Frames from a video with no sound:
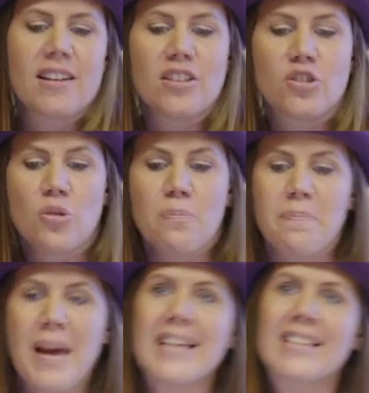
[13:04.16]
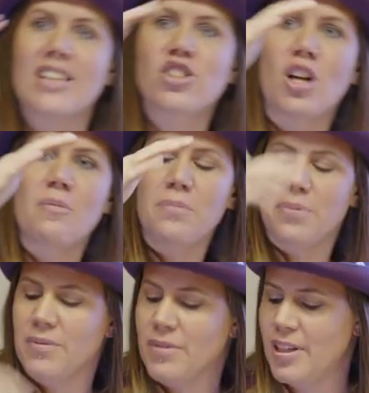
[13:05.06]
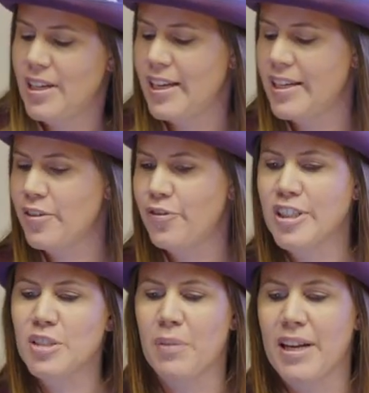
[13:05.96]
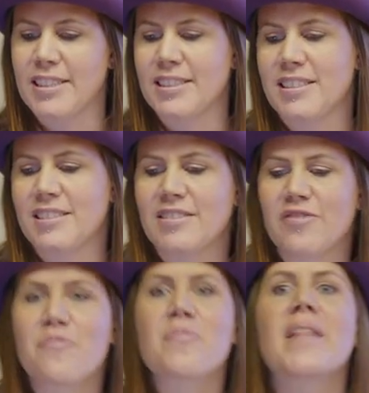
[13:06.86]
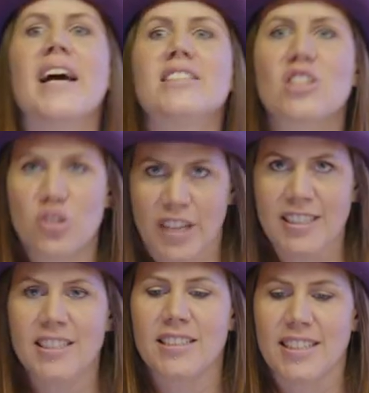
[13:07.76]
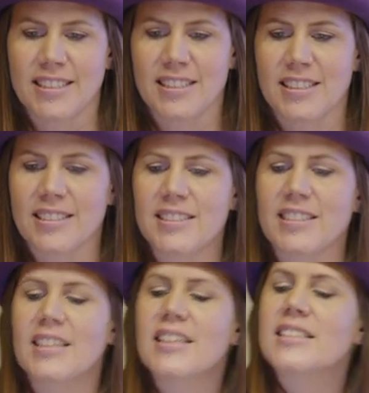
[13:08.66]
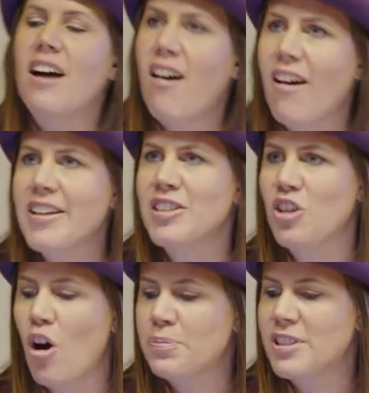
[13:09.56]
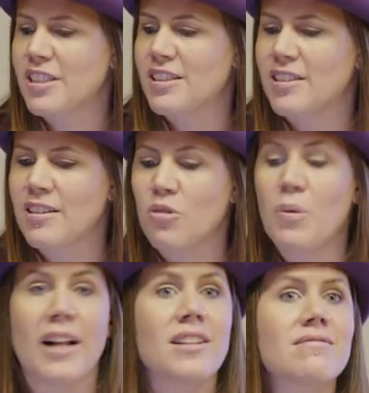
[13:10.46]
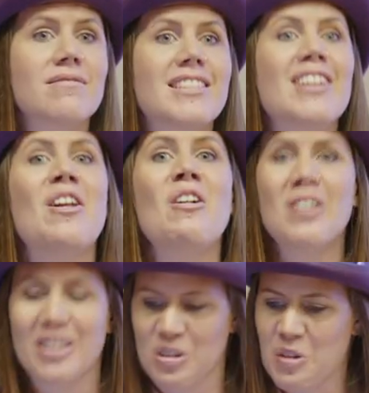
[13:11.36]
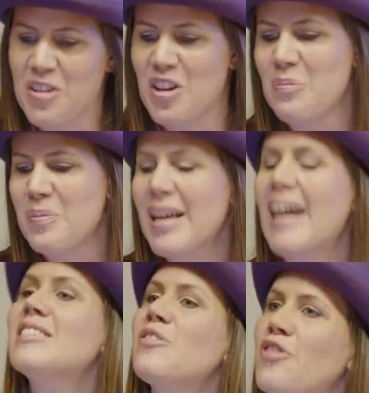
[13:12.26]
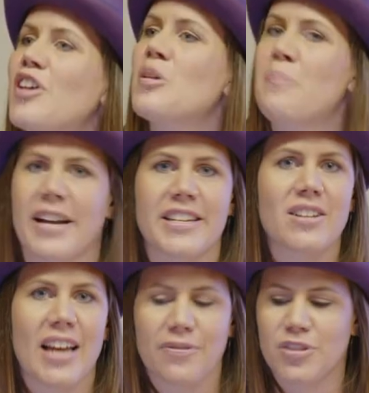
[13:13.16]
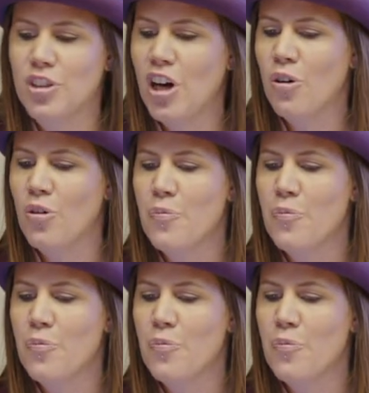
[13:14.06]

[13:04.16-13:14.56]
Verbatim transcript: to make that jump in the first place. And the greater the distance, the higher the obstacle, well, the longer the run up and the further back you'll have to go.